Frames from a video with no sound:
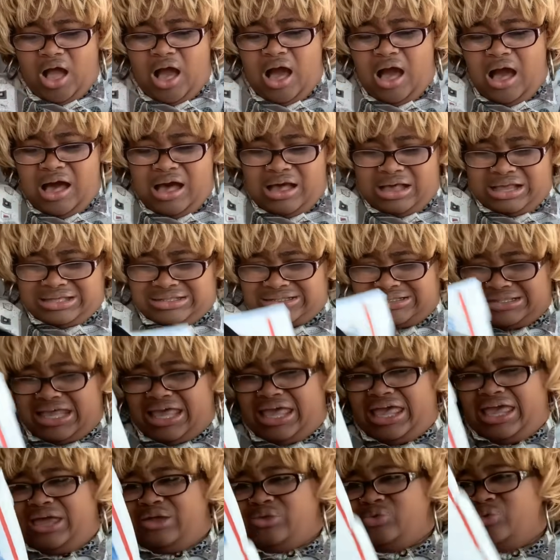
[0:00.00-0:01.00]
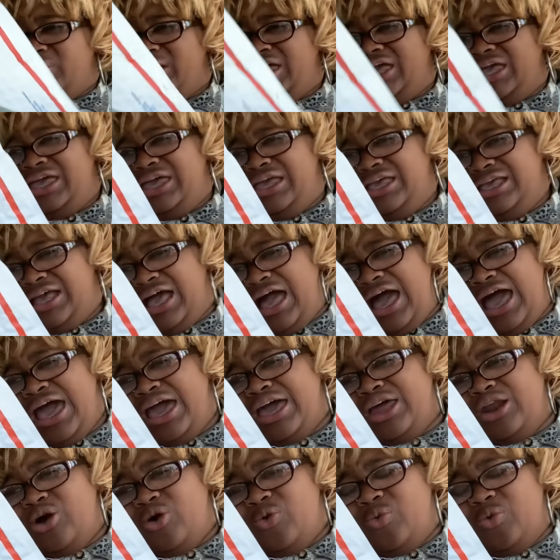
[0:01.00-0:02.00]
Ross. And
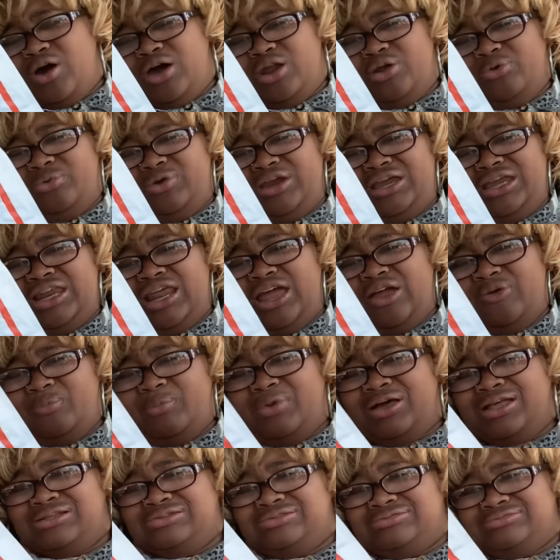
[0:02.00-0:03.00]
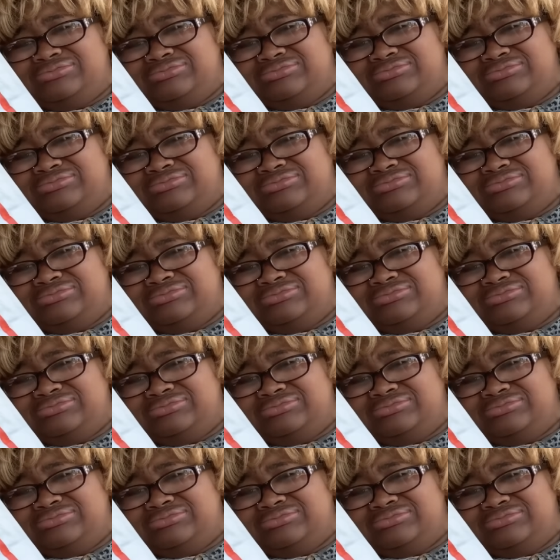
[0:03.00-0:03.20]
I don't want to read it, but